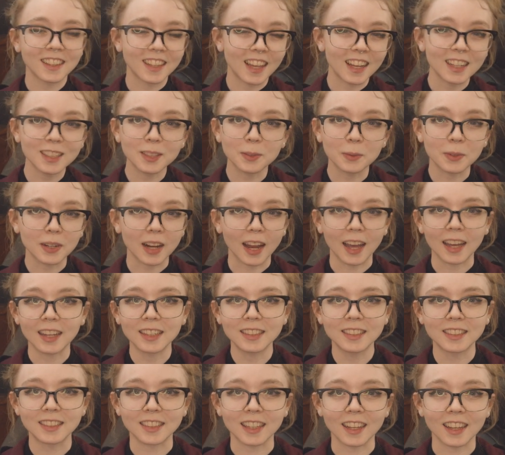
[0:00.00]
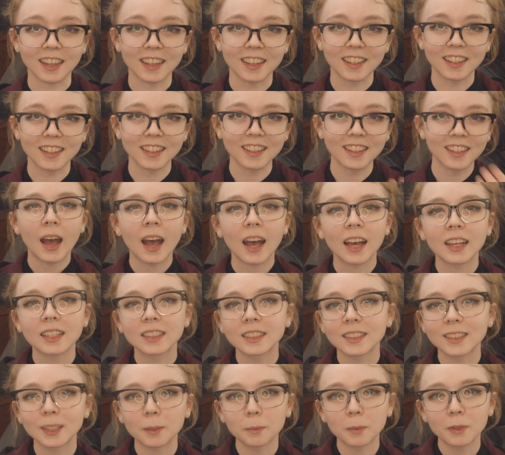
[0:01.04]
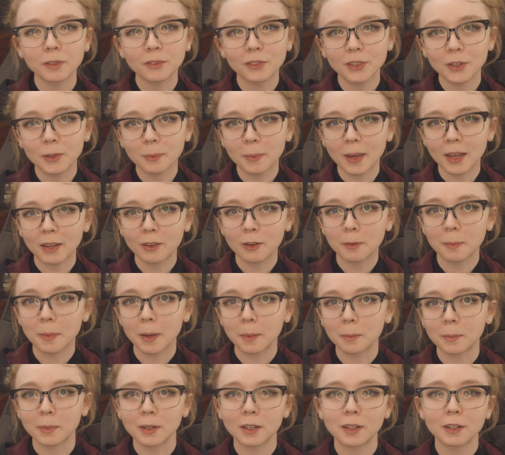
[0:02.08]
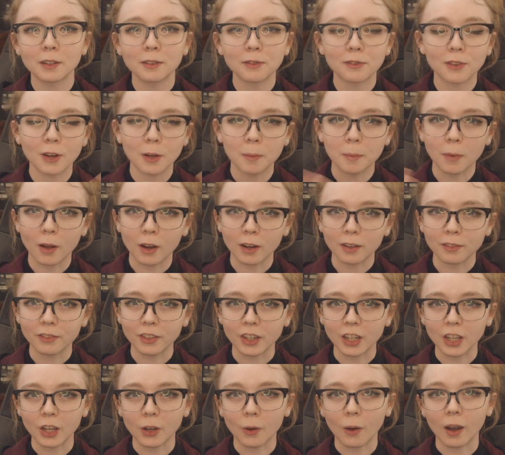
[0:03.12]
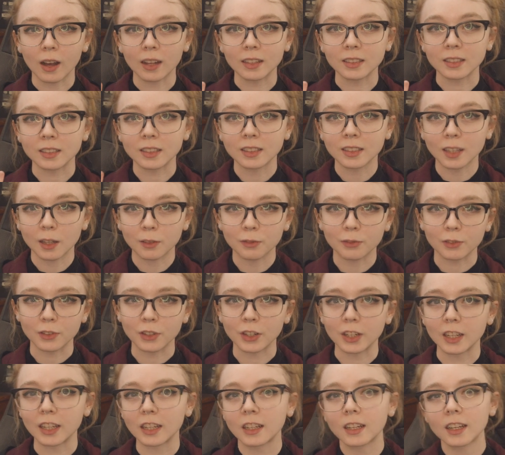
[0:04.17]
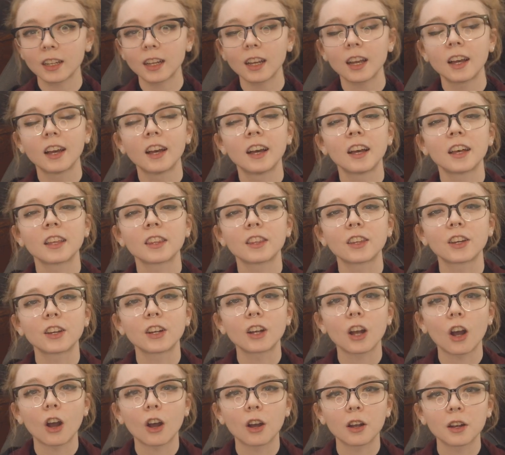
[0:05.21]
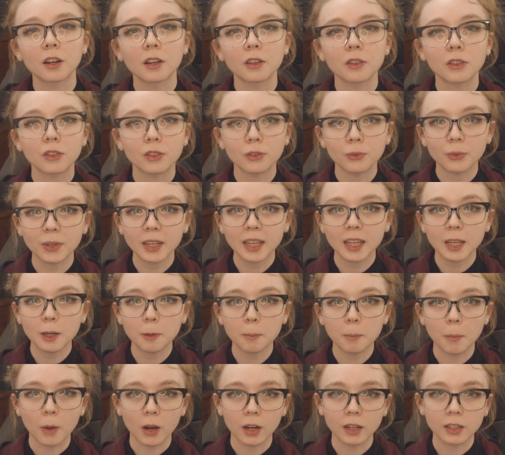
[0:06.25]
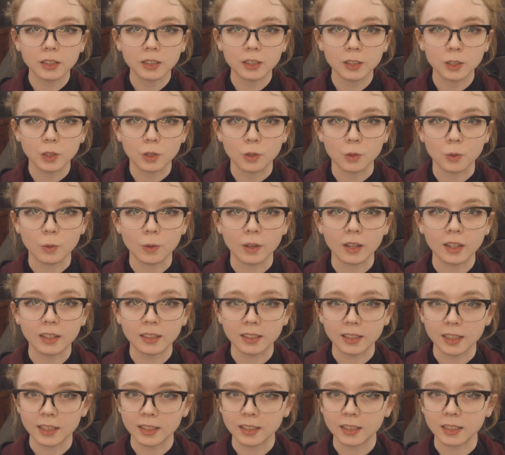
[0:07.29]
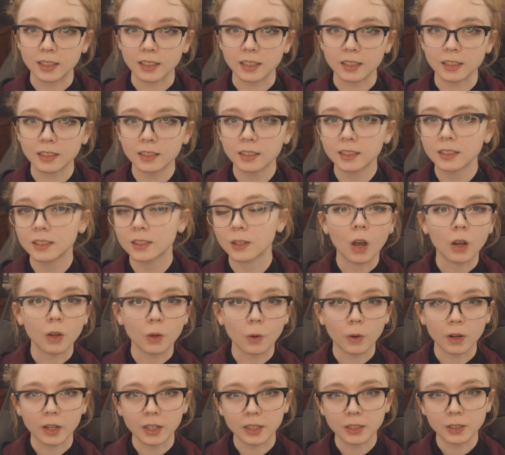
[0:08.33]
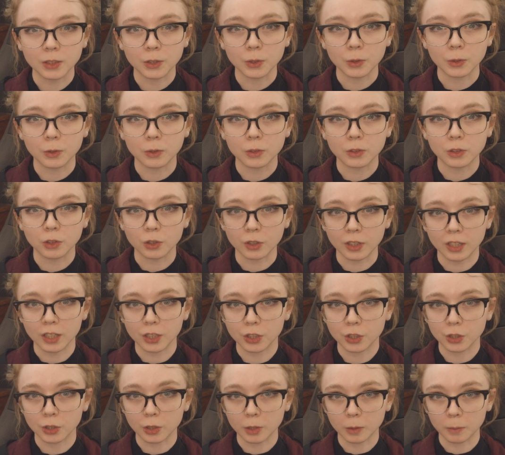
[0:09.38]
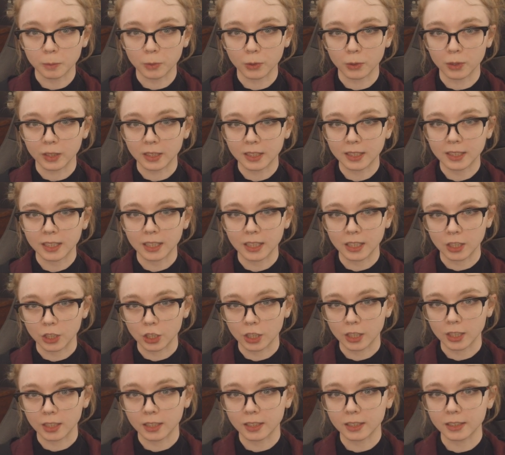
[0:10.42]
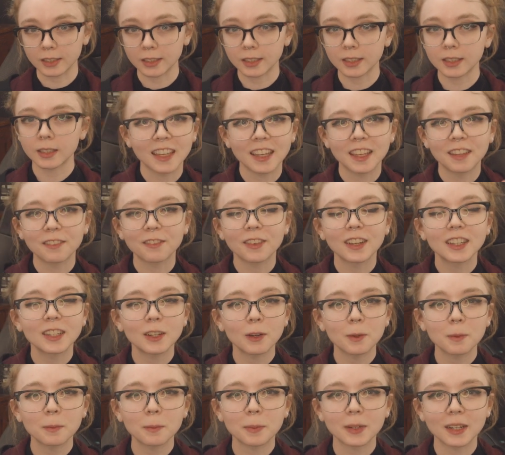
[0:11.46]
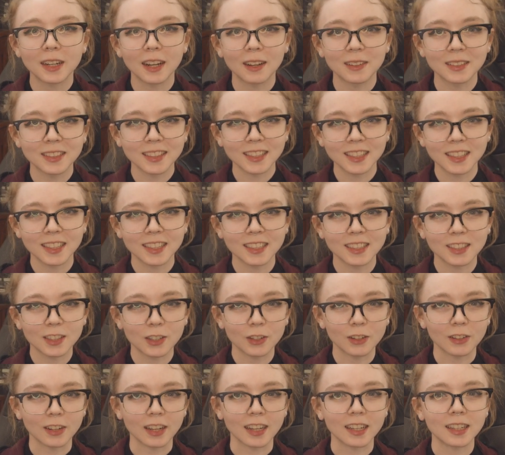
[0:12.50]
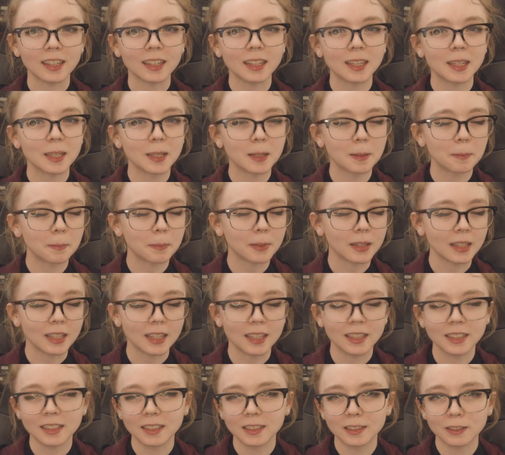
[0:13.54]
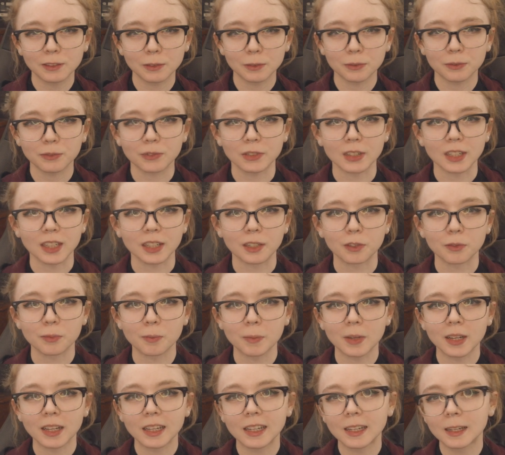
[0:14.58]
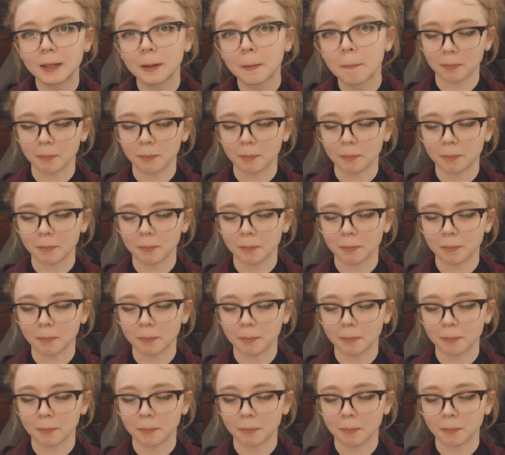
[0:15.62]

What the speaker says: That's what I'd say. As some of you may remember from our video on suffering, there are three marks to existence, according to traditional Buddhist teachings. If I don't pronounce these correctly, please forgive me.